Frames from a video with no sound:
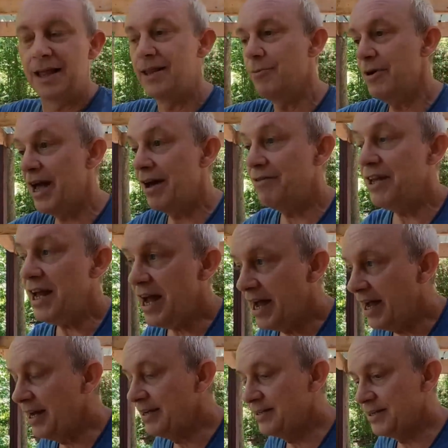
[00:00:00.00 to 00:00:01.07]
And then we have the
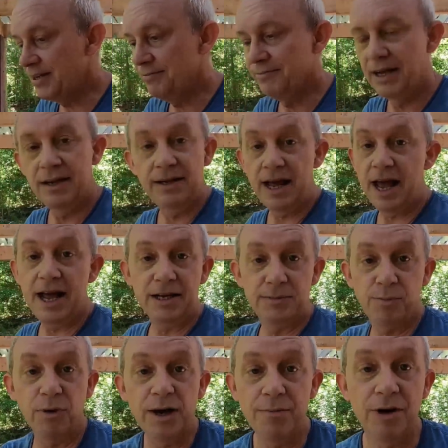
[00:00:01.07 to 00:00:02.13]
eggs, and
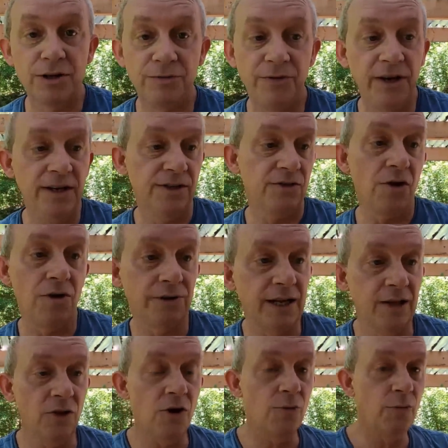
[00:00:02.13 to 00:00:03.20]
eggs pretty much feed us all
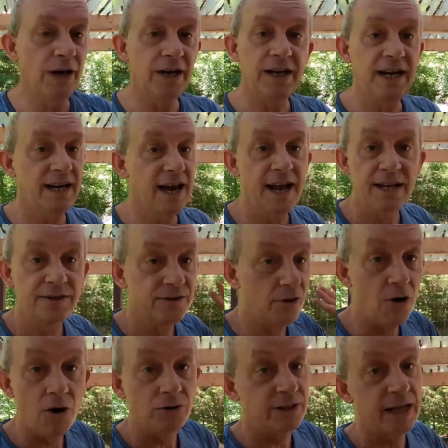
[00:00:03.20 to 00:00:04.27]
day long. We could eat
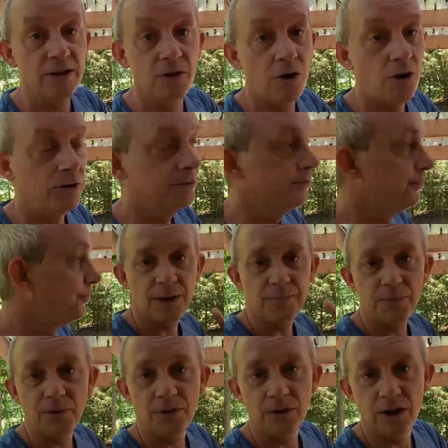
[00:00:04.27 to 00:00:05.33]
eggs all day long,
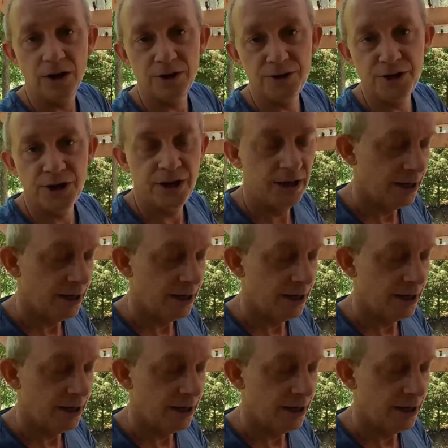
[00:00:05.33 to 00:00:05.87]
supper and lunch.